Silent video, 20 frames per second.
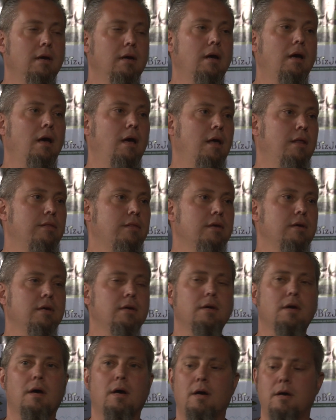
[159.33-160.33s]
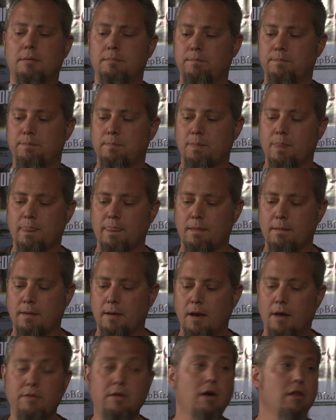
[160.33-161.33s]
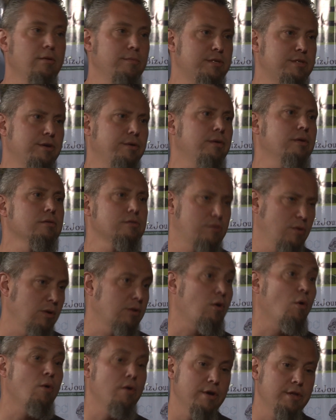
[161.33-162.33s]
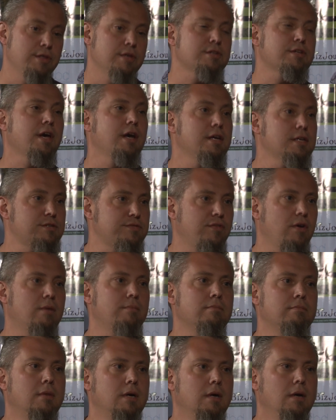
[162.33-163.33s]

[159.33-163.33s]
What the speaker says: and the other materials, the corn in this case, from